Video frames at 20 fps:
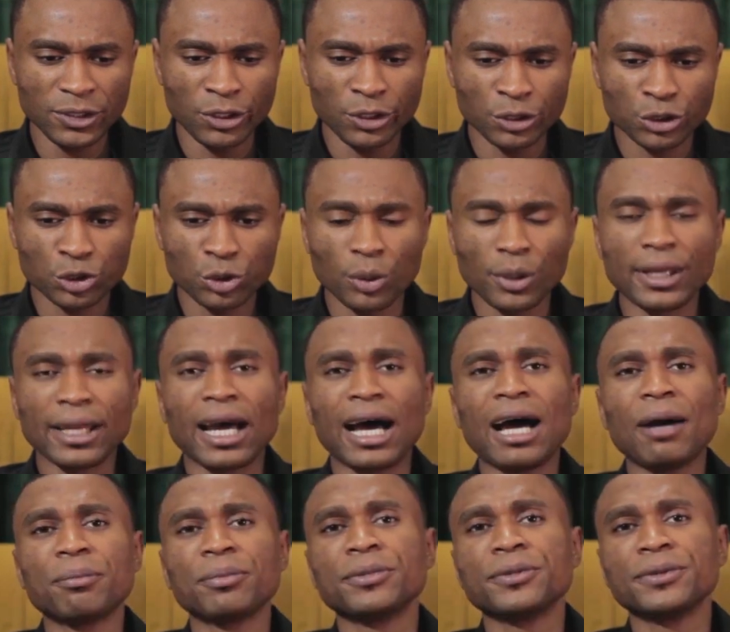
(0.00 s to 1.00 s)
So it
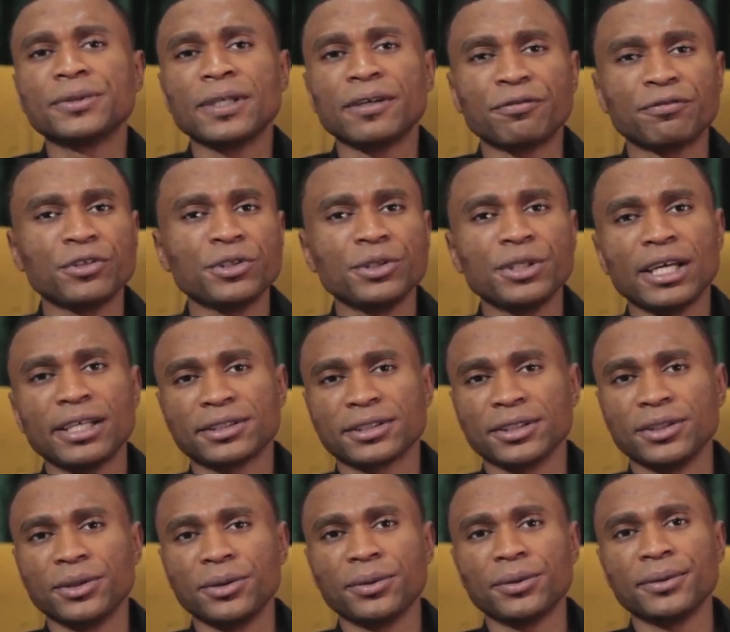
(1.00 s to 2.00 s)
happened a few years
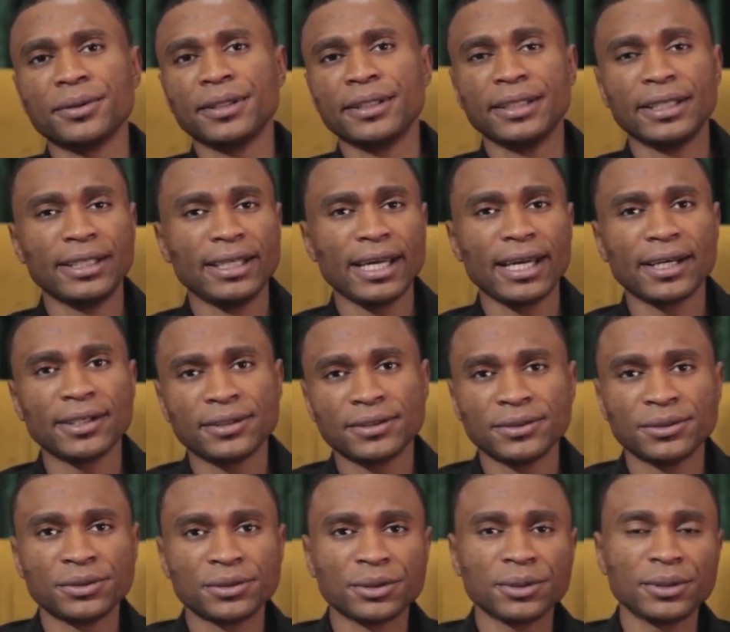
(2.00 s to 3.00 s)
ago, in the year
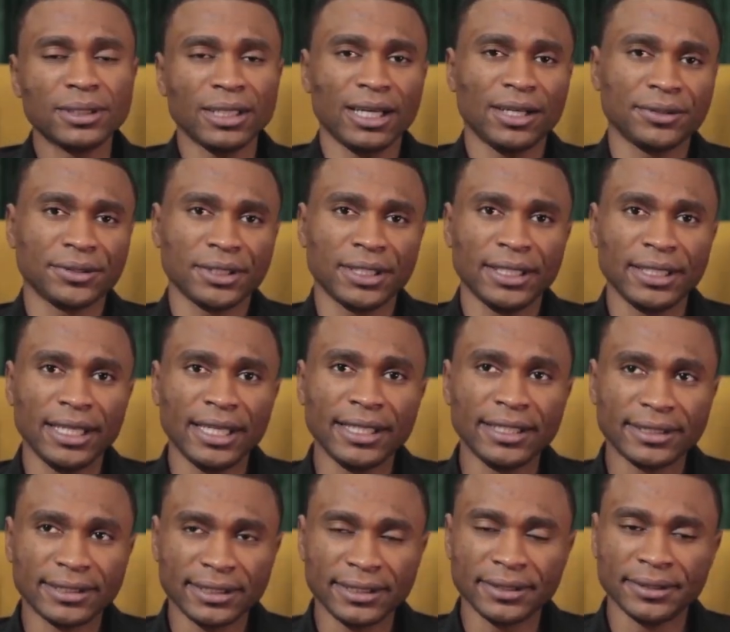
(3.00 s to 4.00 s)

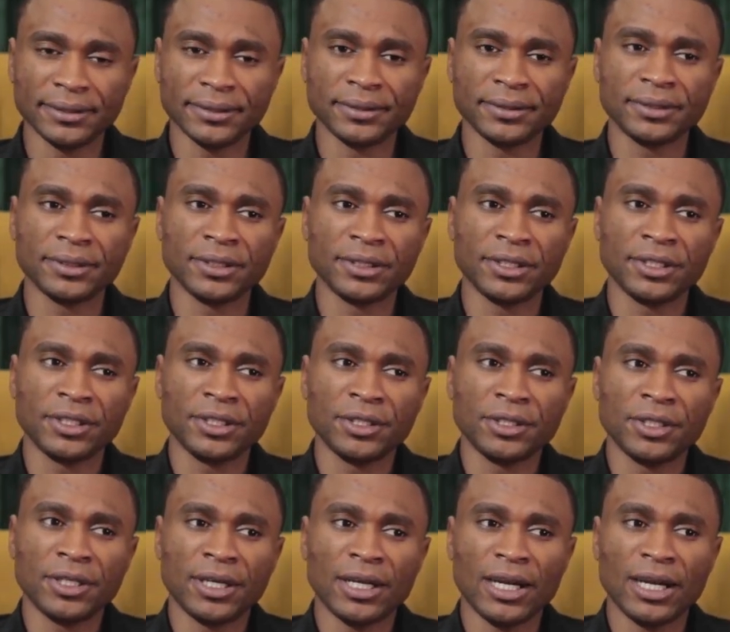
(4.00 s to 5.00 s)
2018,
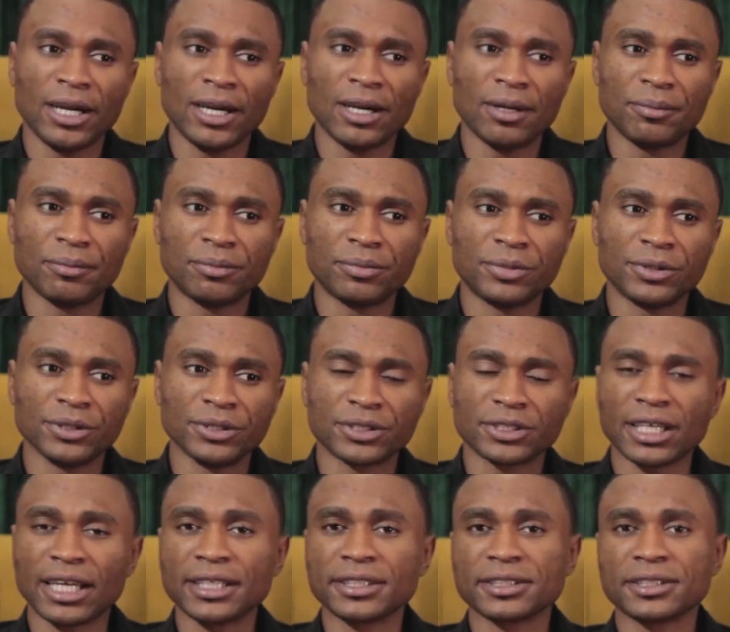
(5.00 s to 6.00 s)

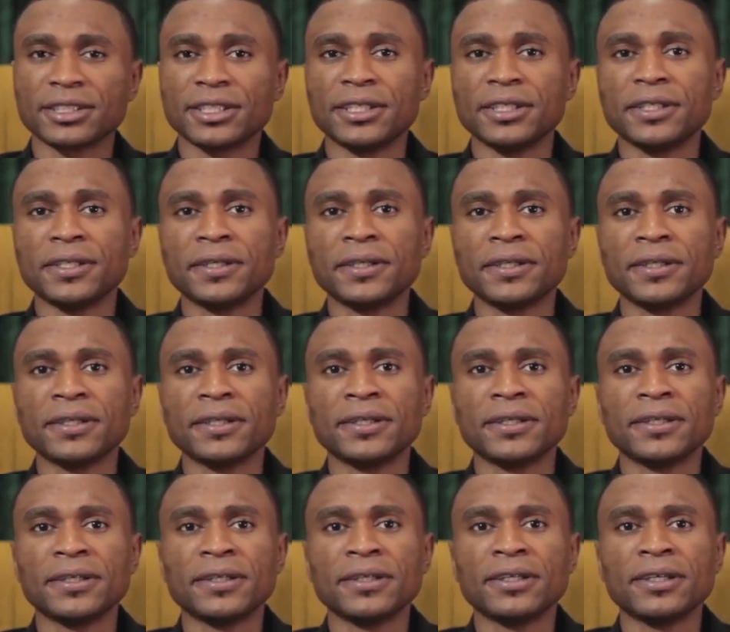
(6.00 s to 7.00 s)
precisely
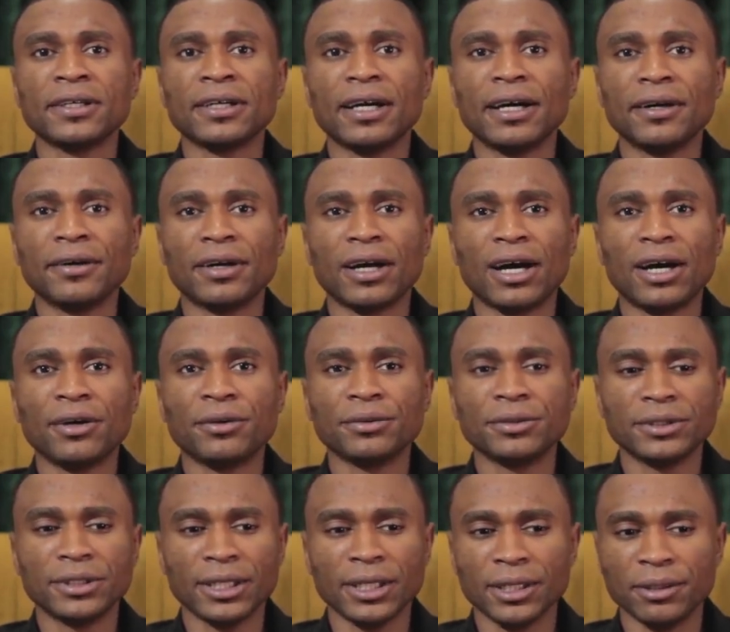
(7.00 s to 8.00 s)

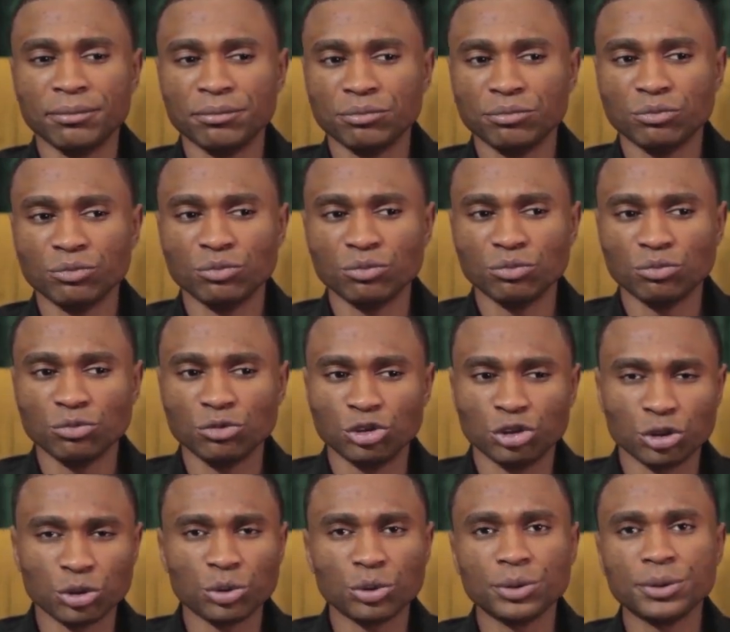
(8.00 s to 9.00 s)
around
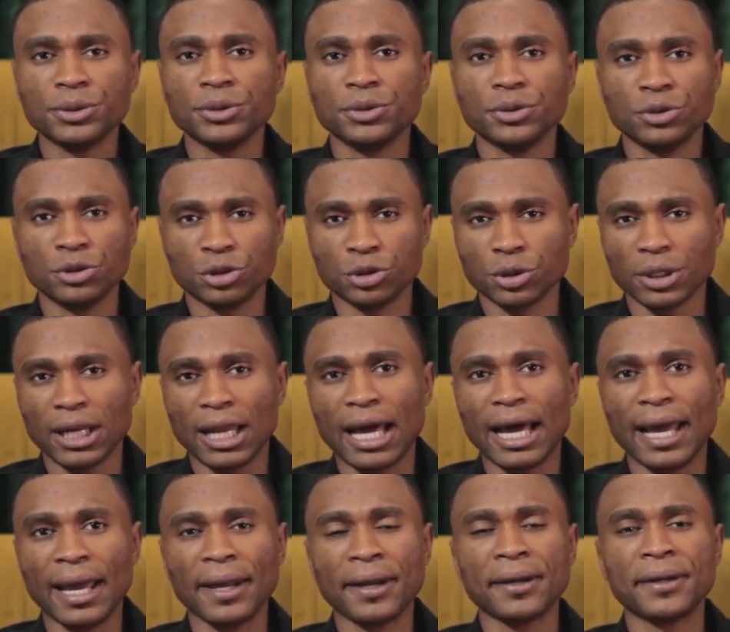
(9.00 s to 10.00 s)
June, July.